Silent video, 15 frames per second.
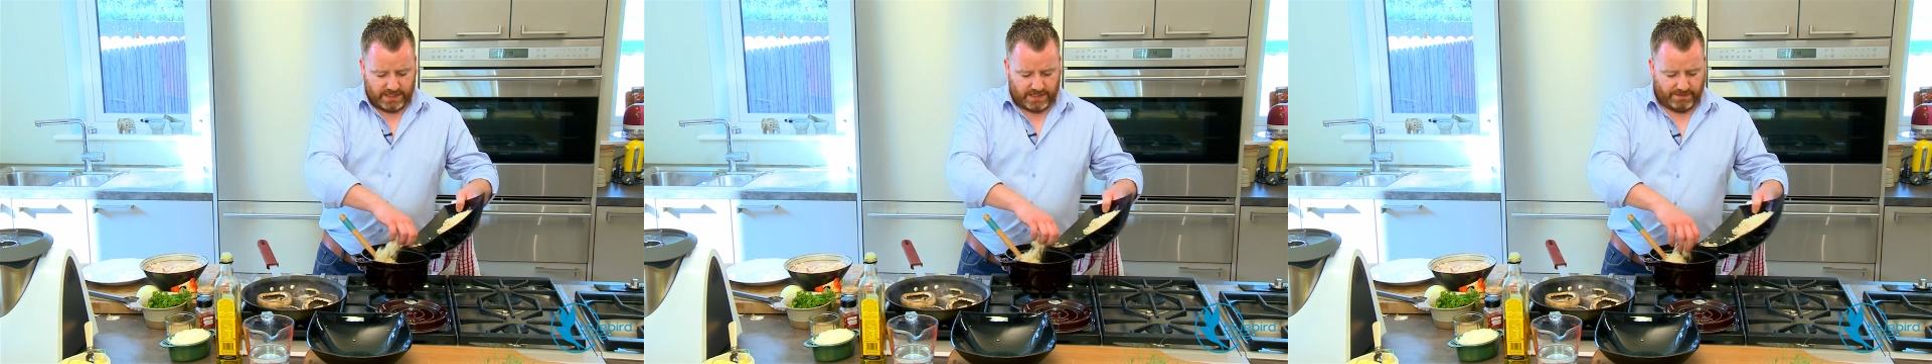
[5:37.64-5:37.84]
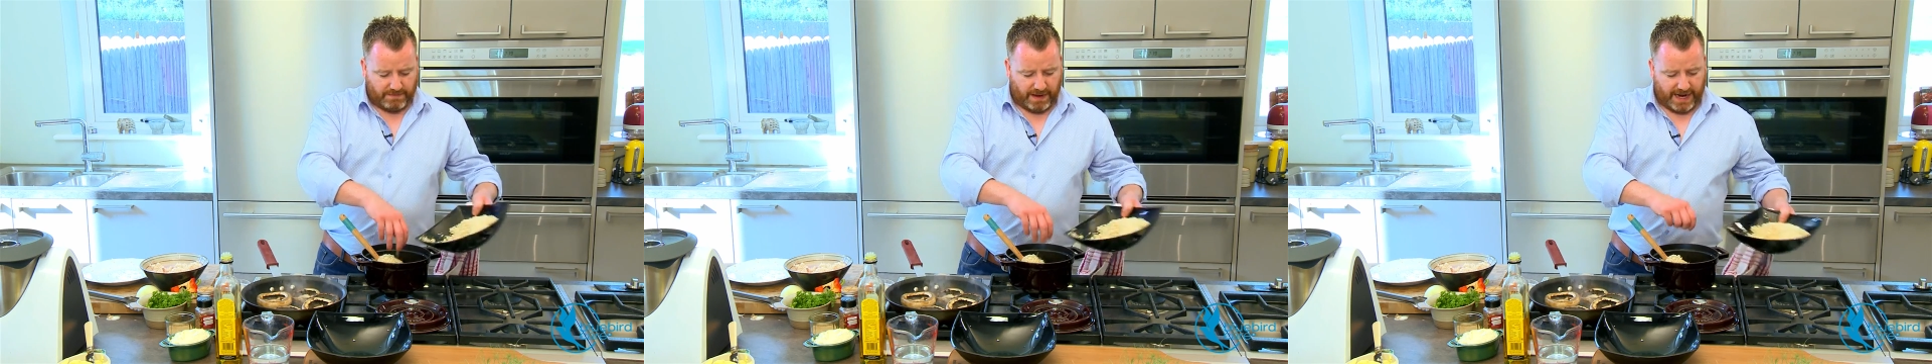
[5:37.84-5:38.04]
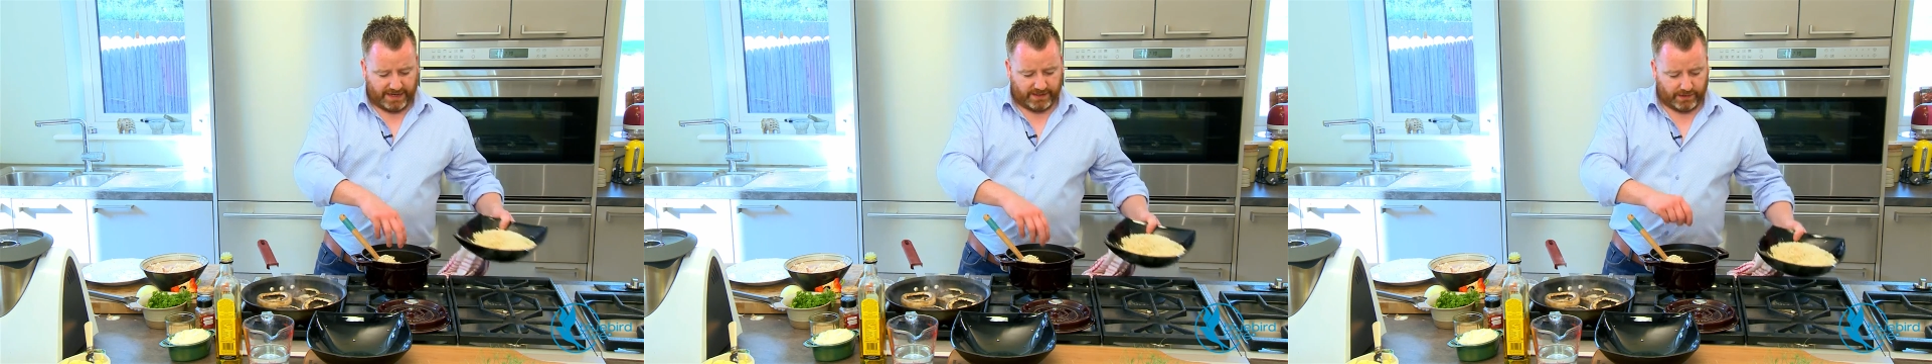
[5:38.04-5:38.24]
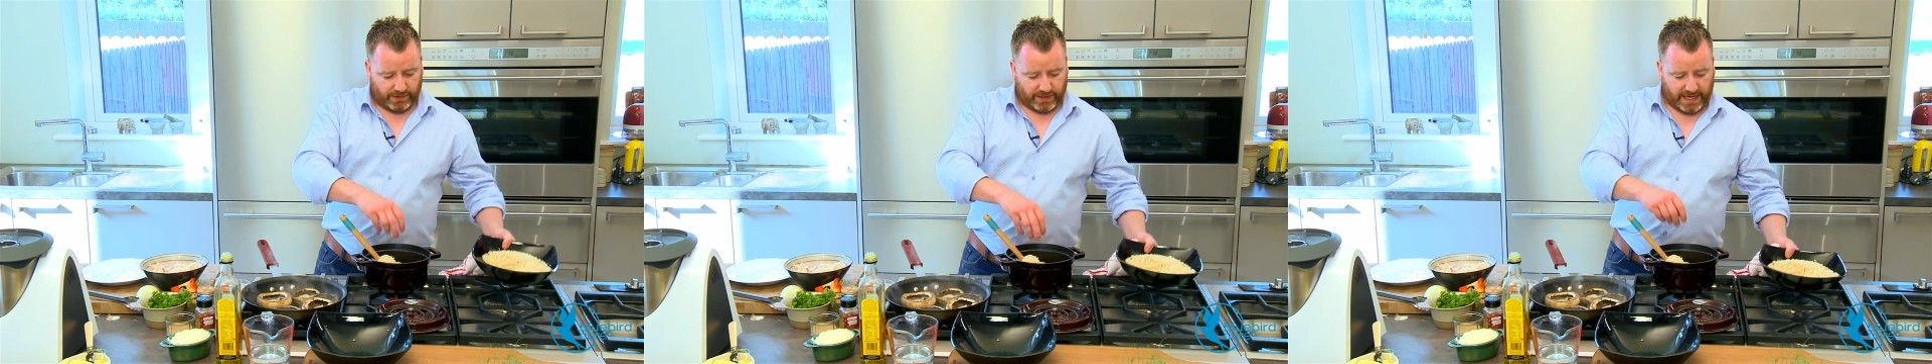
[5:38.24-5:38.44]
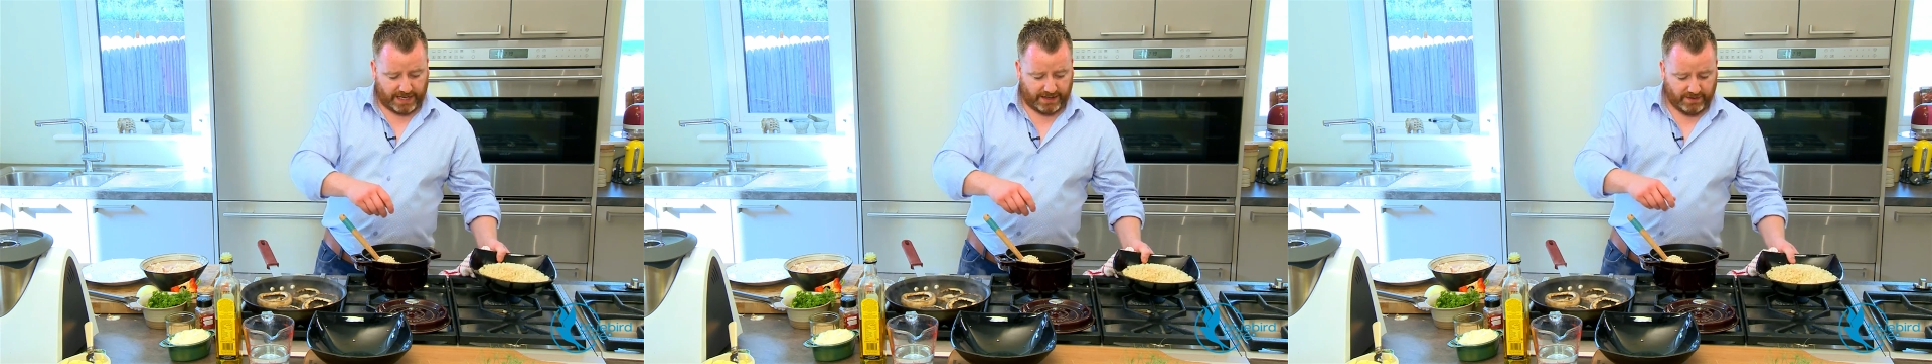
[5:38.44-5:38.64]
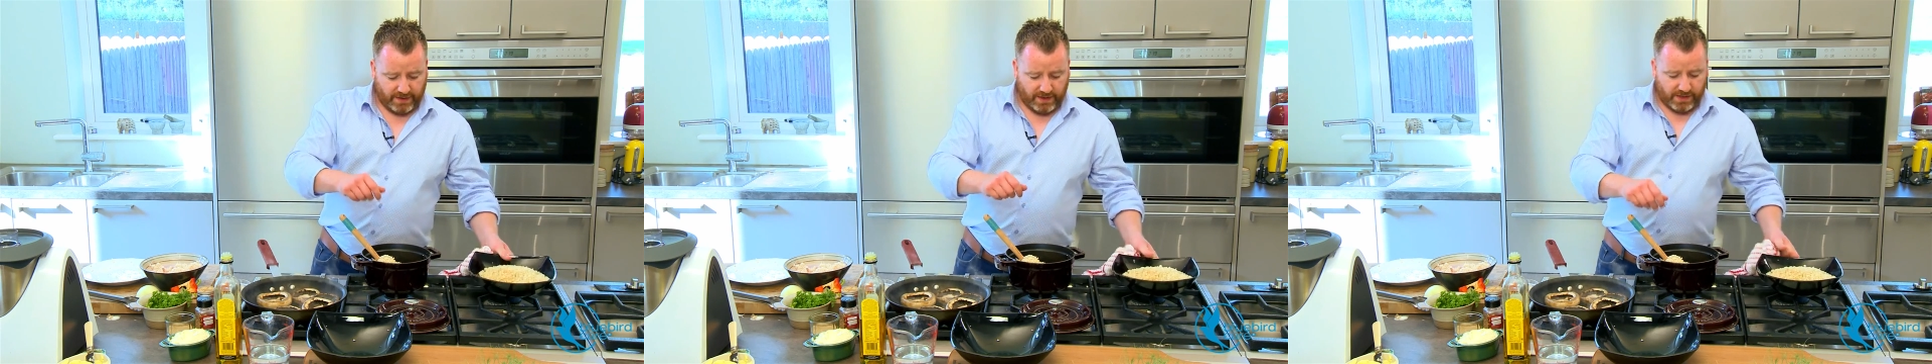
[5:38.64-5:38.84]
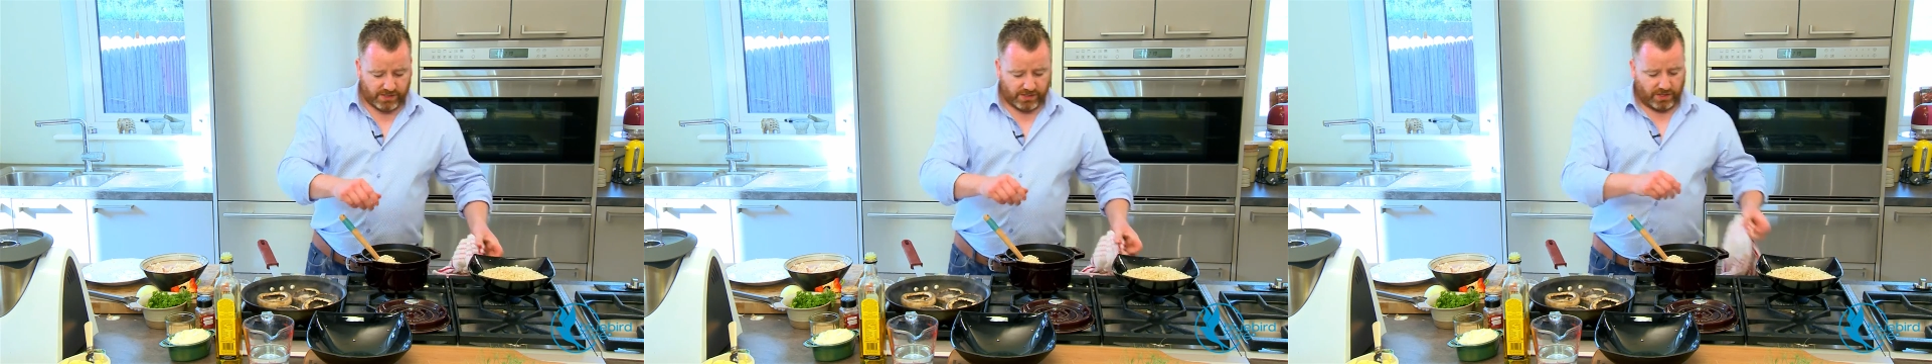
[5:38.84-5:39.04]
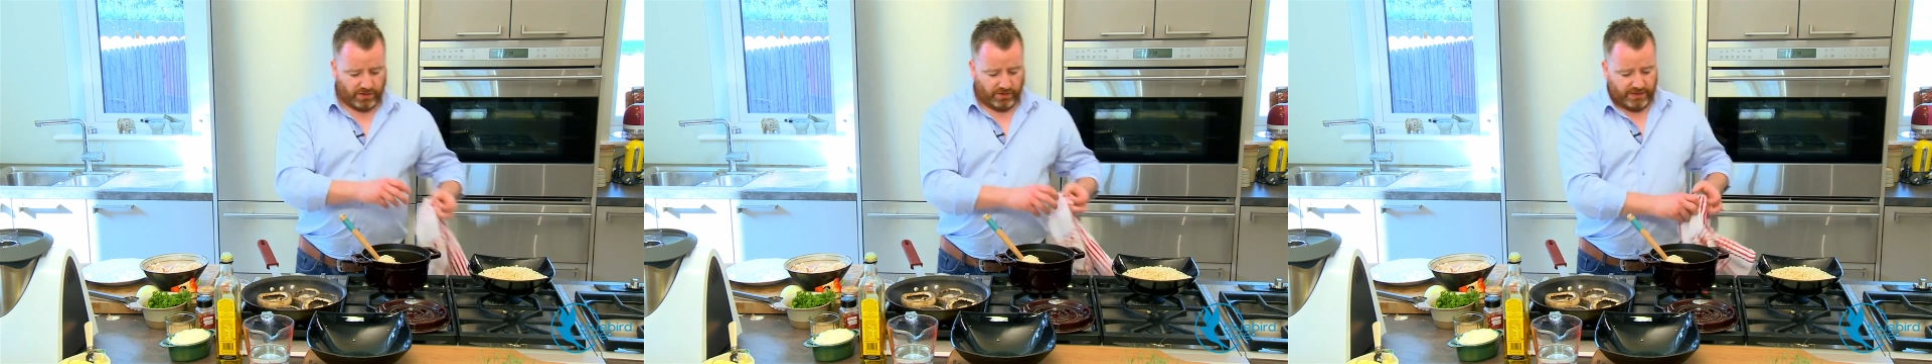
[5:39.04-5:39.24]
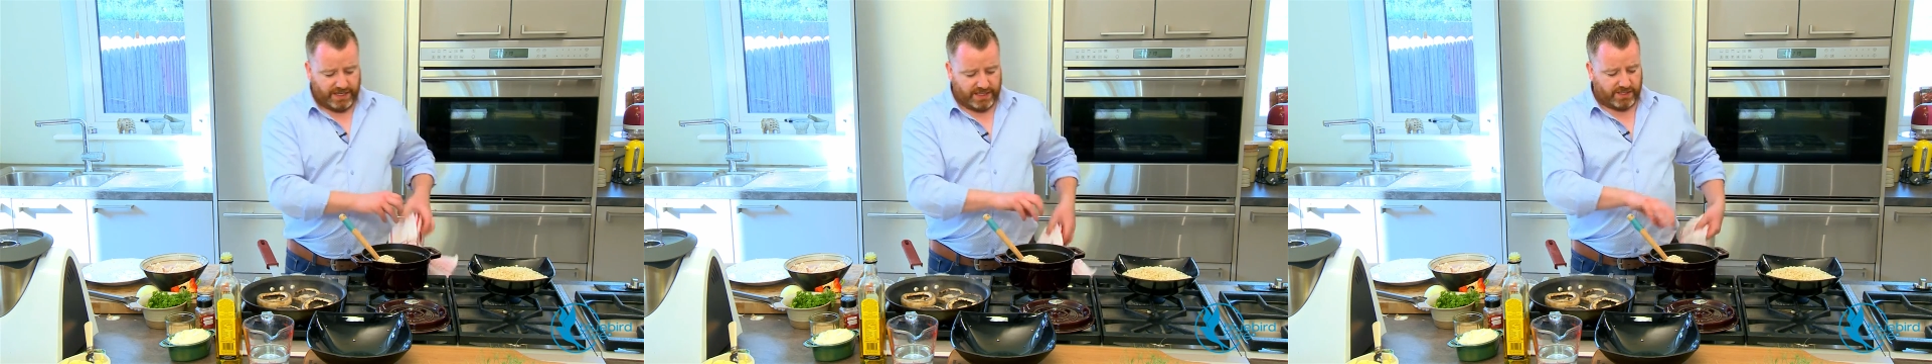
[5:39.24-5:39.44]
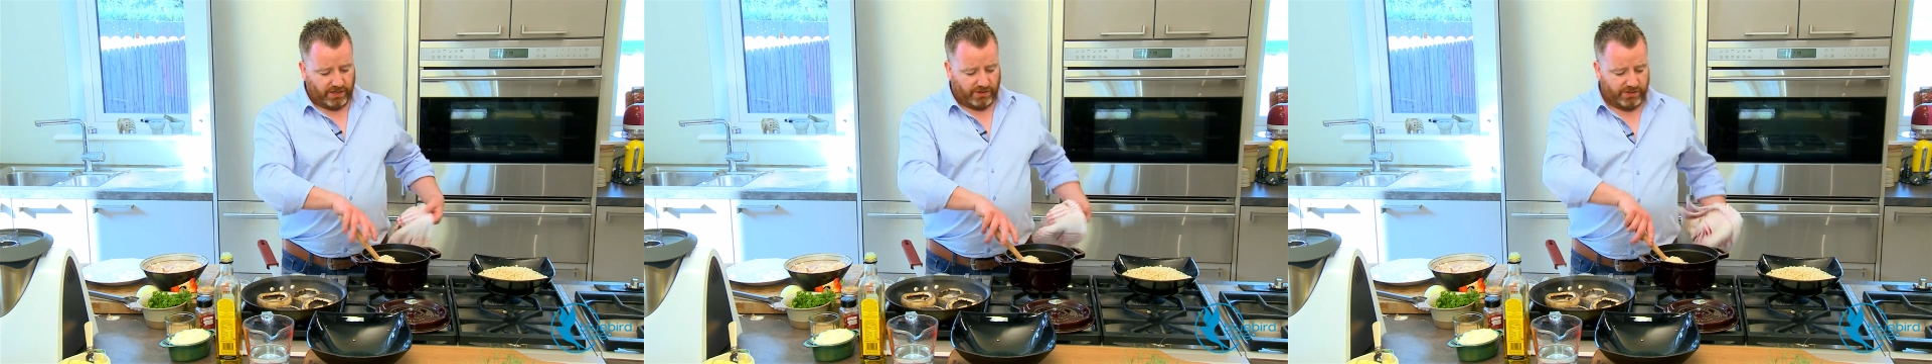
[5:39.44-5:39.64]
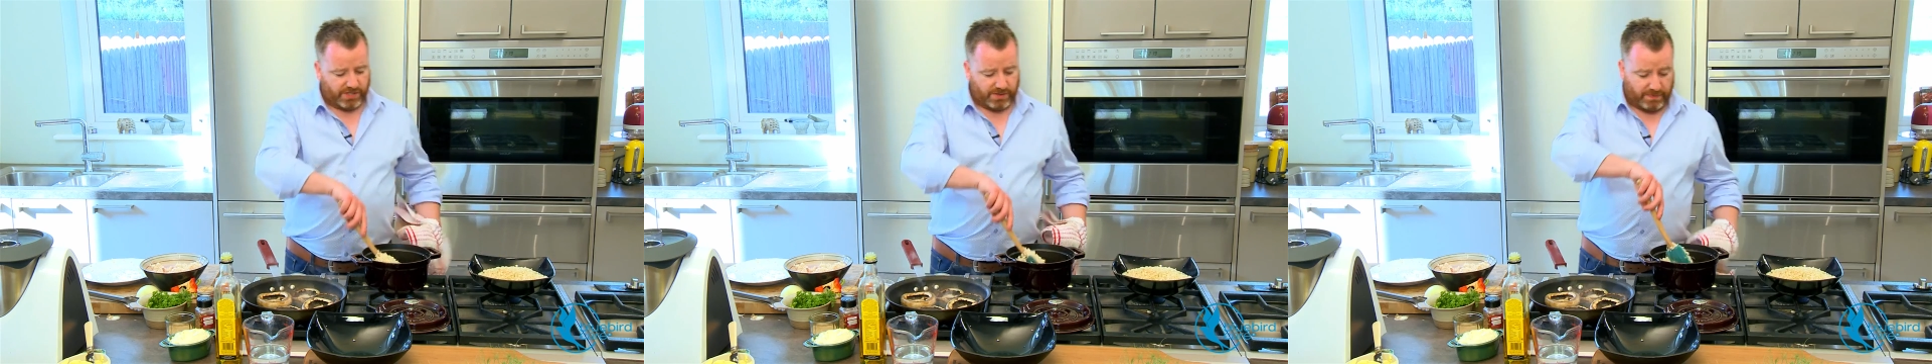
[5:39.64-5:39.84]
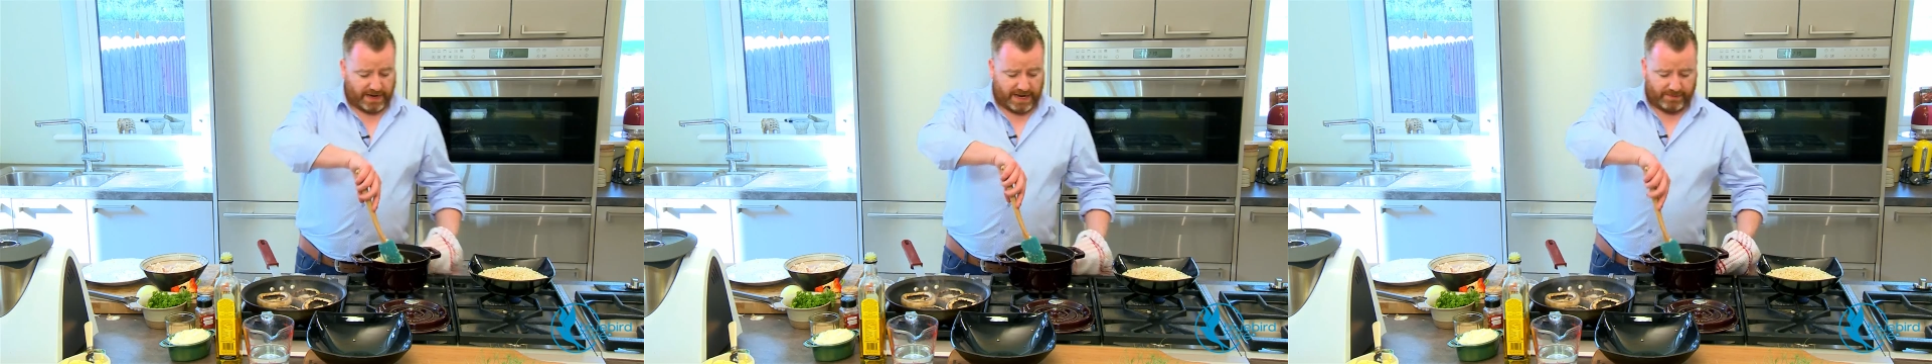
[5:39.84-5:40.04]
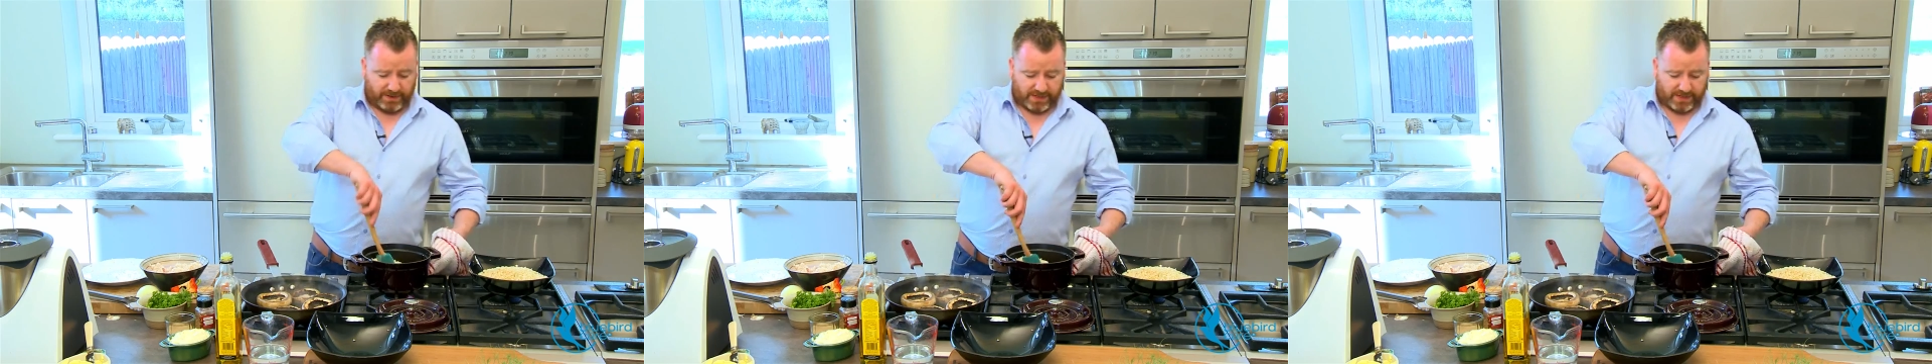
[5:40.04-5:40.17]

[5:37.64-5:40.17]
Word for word: to bind it, okay? So you don't need tons of bread